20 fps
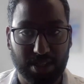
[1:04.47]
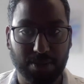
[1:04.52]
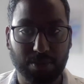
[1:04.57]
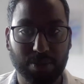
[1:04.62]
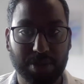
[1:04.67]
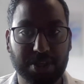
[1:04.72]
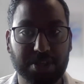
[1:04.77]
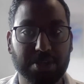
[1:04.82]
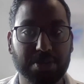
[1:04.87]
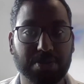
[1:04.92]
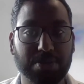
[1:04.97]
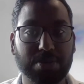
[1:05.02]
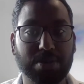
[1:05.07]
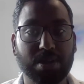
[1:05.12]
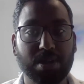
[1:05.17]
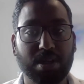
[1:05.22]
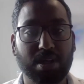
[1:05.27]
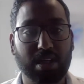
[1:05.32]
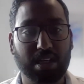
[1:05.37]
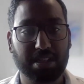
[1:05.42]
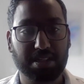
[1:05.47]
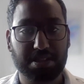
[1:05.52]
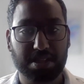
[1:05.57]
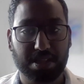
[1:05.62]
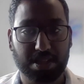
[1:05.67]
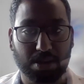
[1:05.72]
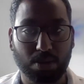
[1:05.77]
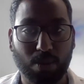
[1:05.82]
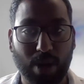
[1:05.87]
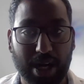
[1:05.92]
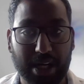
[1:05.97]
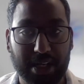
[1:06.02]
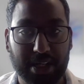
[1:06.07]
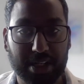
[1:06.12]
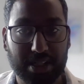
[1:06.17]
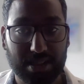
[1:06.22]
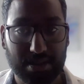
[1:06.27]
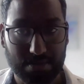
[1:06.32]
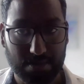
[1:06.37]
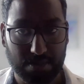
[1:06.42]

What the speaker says: that we do into a wider,